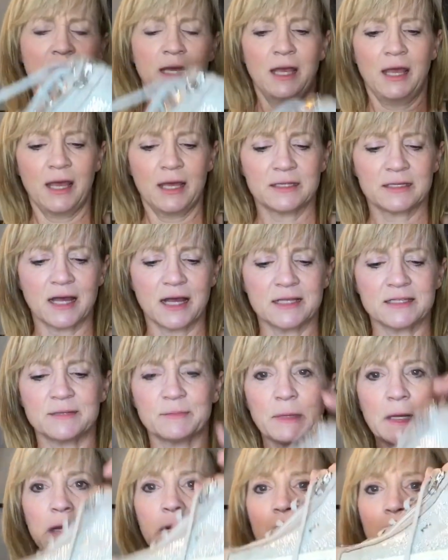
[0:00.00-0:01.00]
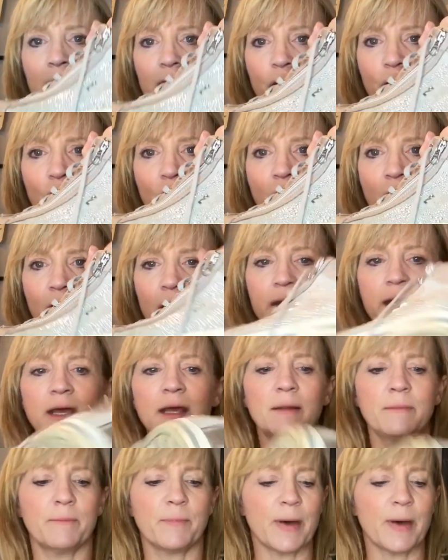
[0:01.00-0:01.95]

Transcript: it's got some glitter on it.